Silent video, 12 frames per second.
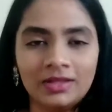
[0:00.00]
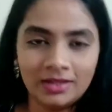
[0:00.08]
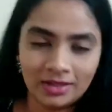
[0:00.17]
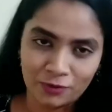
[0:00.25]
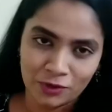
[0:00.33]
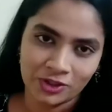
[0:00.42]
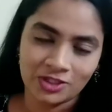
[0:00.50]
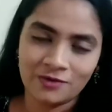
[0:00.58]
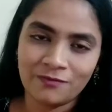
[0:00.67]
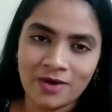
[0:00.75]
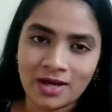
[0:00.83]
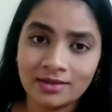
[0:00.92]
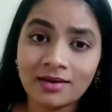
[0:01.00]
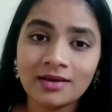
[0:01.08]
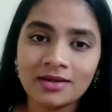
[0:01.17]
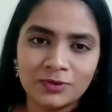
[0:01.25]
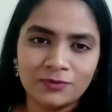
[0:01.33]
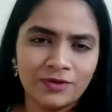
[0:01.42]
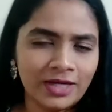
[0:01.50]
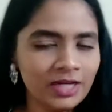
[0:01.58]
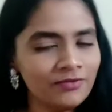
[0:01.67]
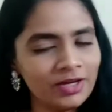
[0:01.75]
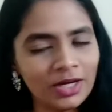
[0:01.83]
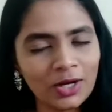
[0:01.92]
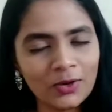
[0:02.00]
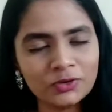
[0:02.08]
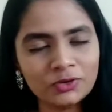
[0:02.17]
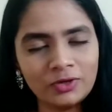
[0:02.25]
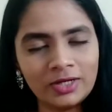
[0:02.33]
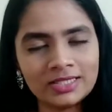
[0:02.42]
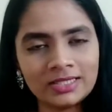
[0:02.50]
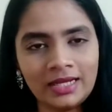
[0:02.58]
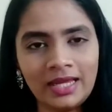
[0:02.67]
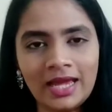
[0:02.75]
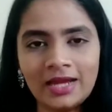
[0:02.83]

the foster father is very, very close to Leslie,